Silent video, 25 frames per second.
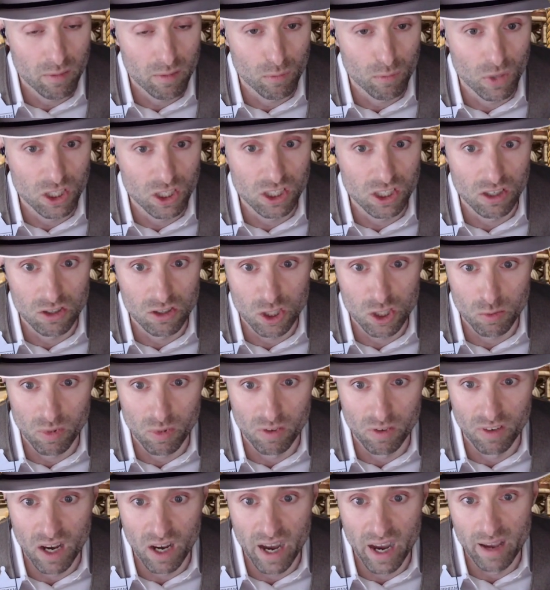much else to
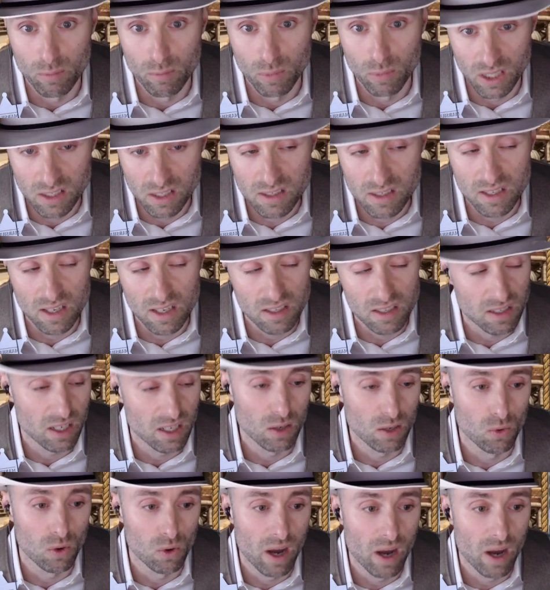provide, but he says that he will